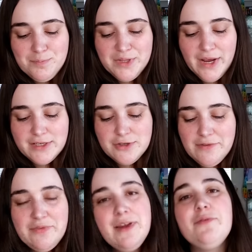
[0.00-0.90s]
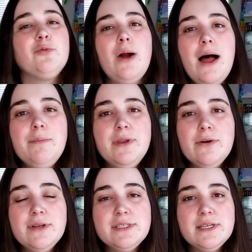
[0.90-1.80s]
yeah, so if Rob
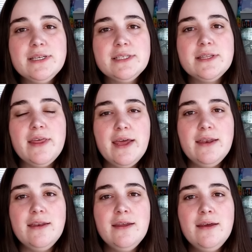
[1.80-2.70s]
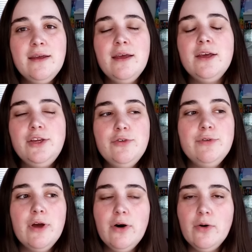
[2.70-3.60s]
notices, then you
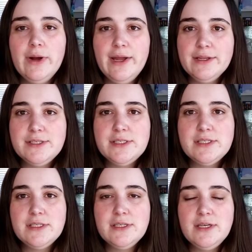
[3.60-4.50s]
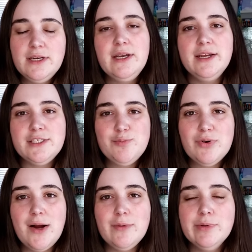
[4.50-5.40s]
know it's
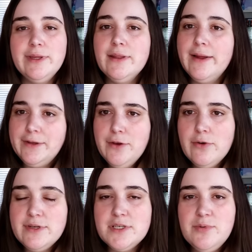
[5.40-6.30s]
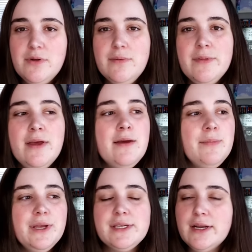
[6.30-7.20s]
probably like noticeable,
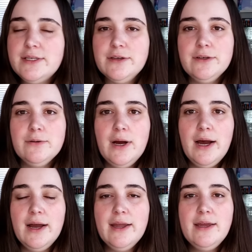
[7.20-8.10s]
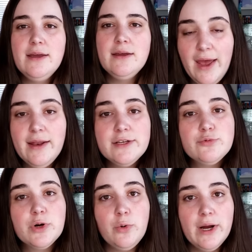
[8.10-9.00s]
because I gotta tell you, at
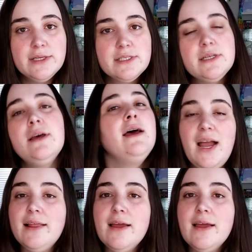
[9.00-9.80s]
his request, I